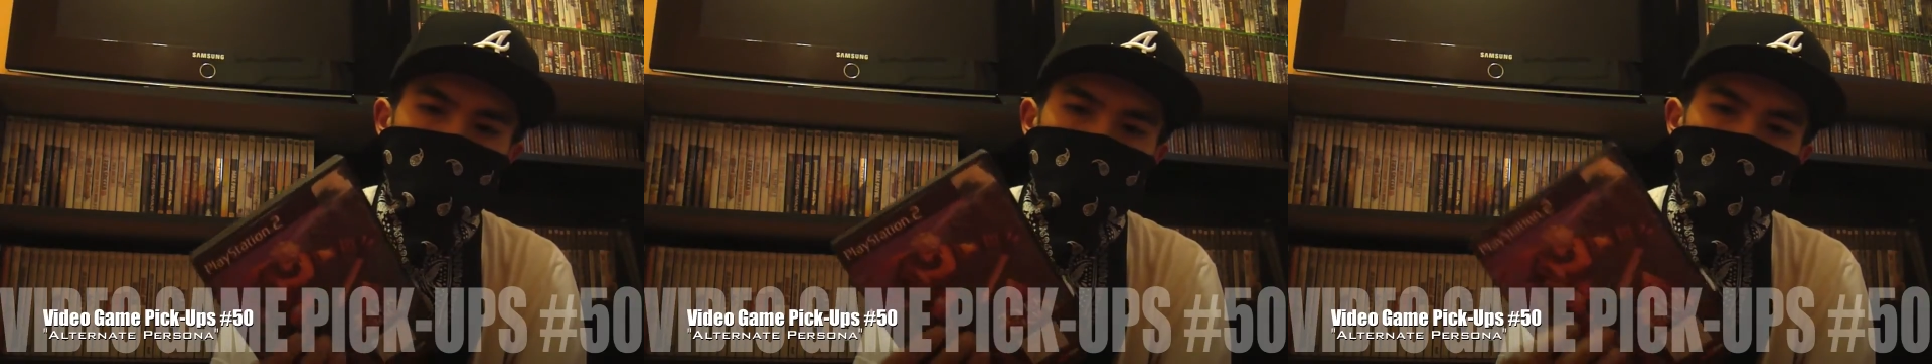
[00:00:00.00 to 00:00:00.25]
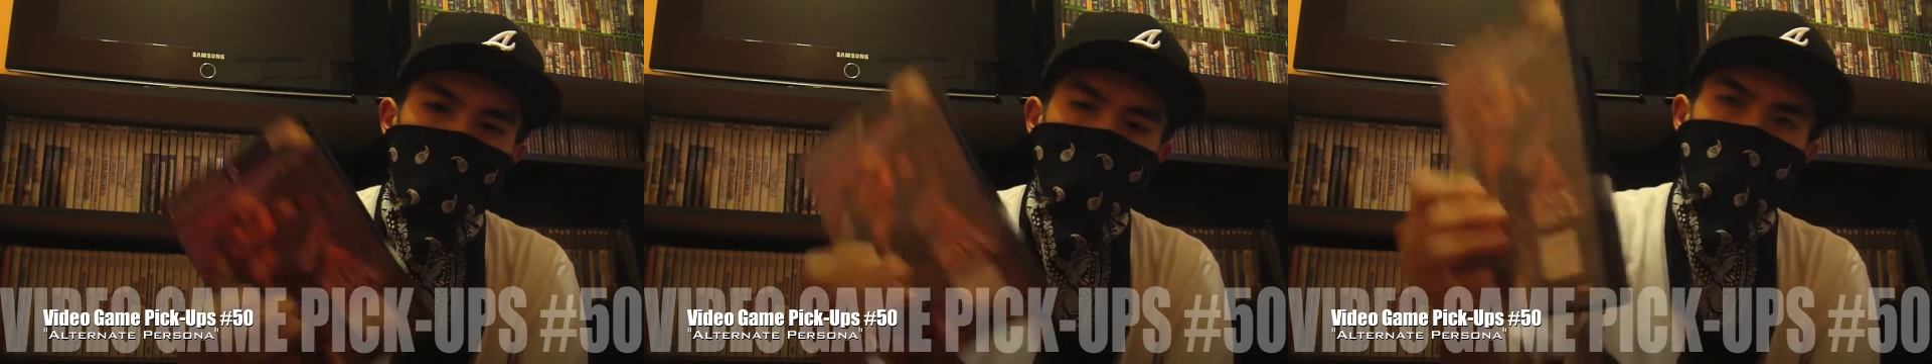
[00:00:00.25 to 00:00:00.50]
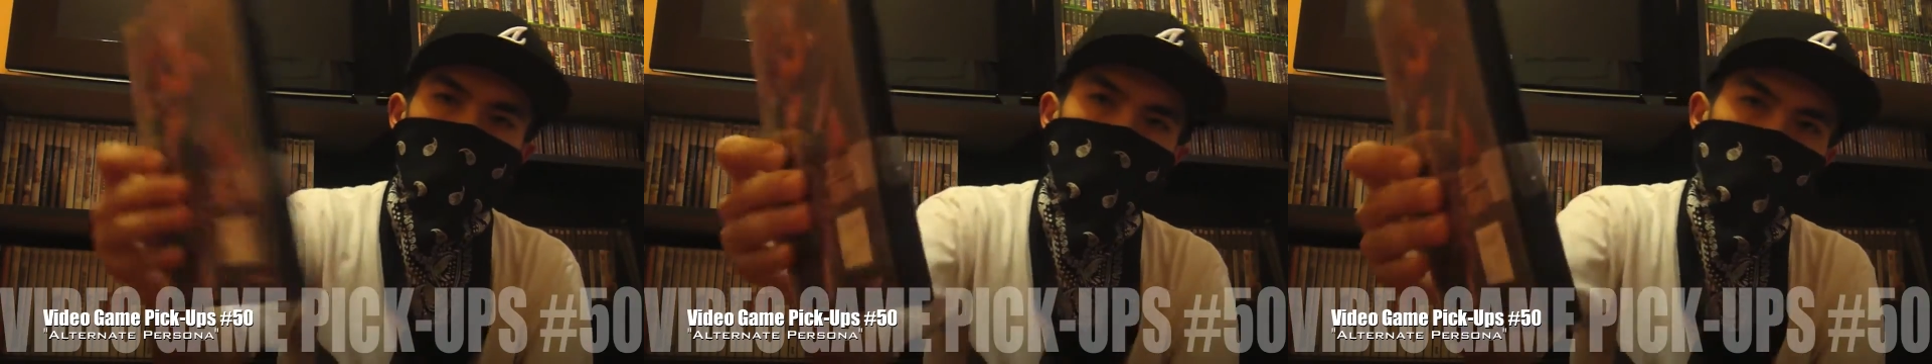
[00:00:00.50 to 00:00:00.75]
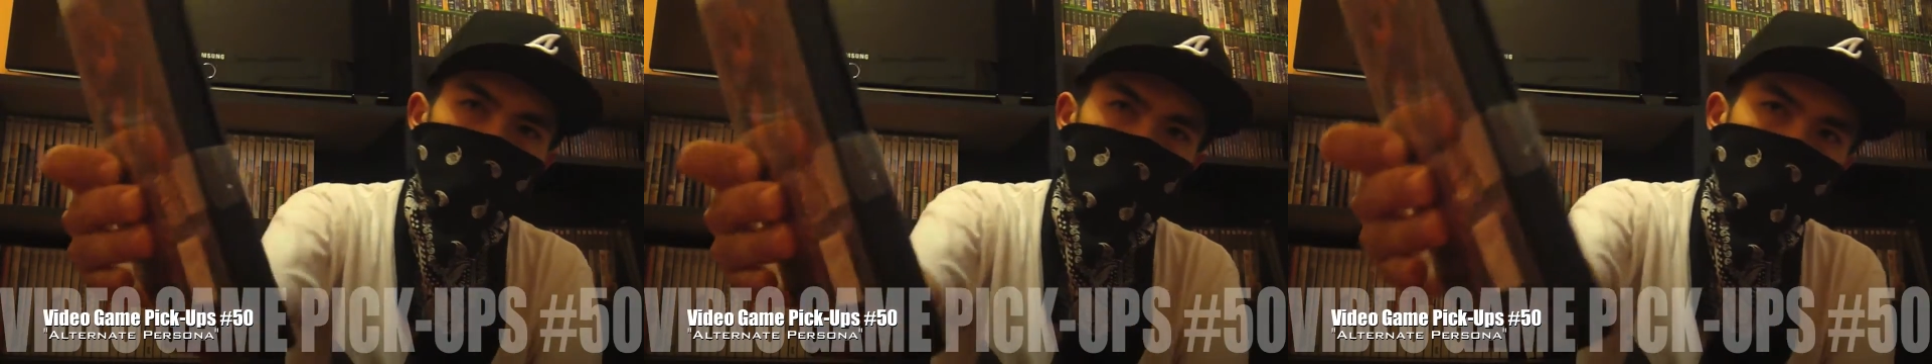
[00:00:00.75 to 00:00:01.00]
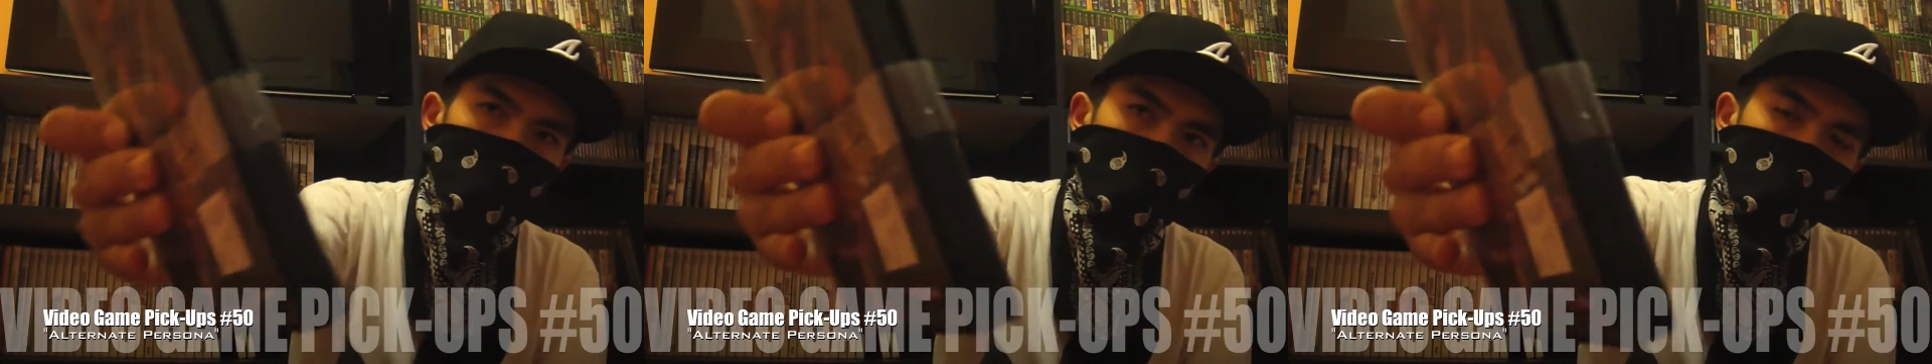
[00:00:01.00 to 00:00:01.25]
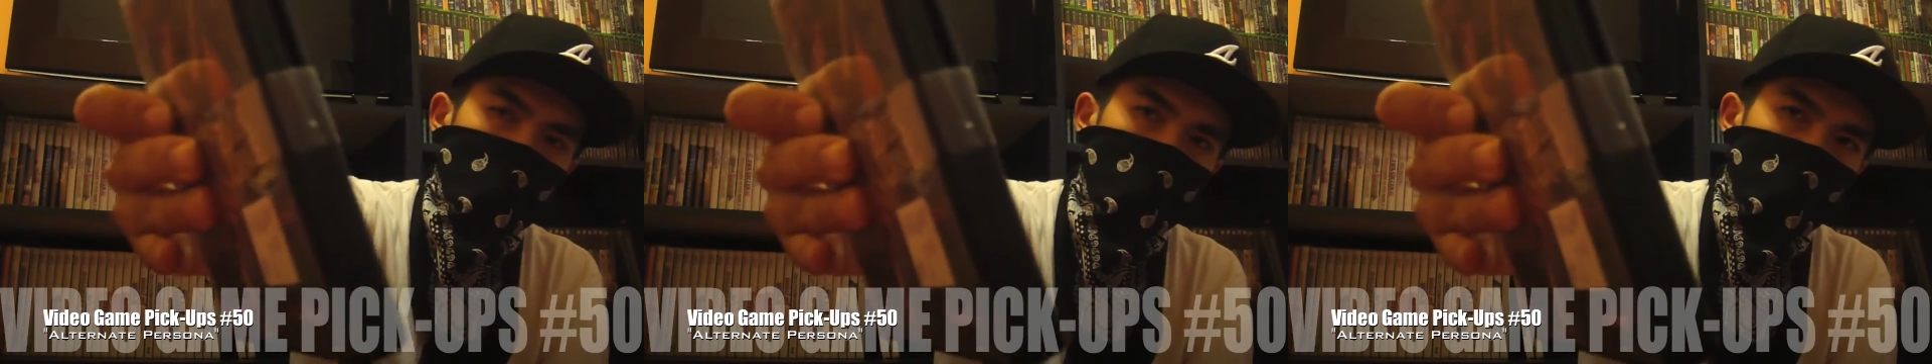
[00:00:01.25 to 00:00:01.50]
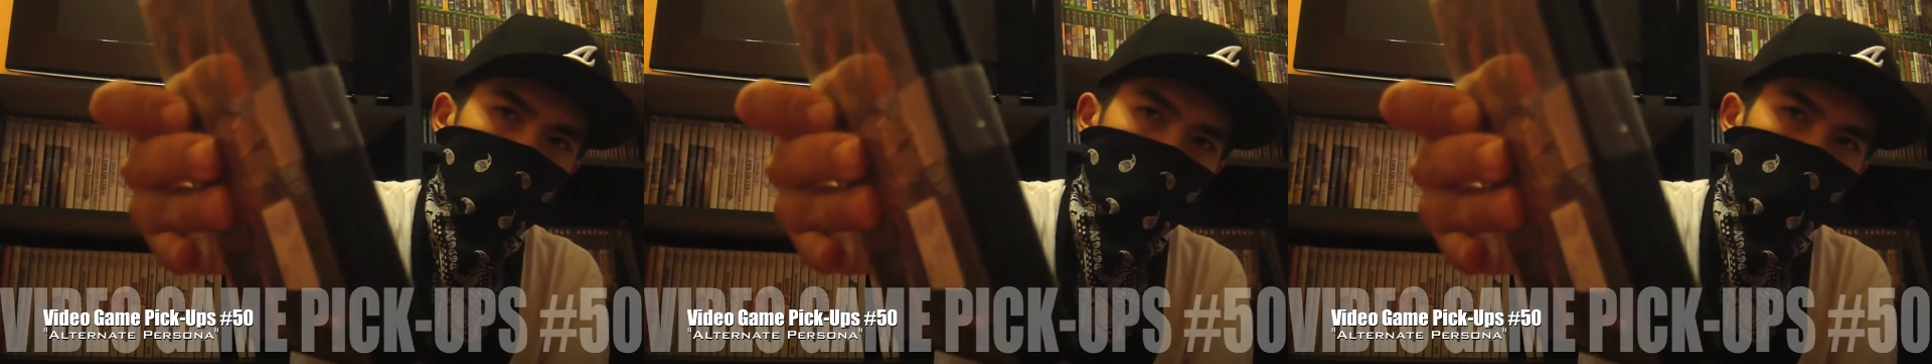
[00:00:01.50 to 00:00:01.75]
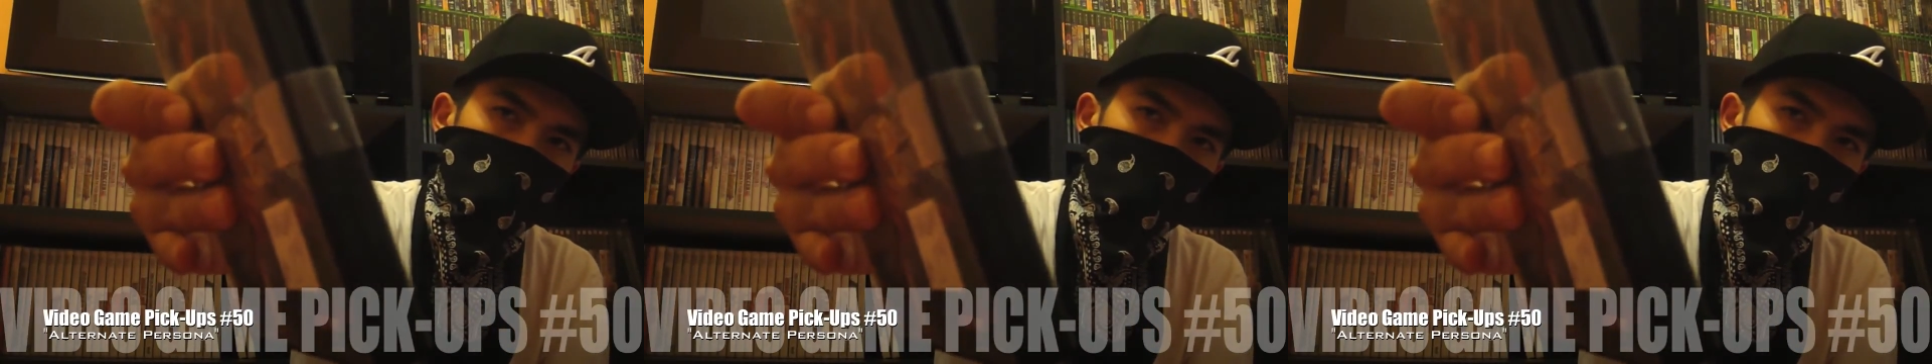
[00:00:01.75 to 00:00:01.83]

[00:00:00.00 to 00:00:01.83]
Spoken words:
As you can see, all of them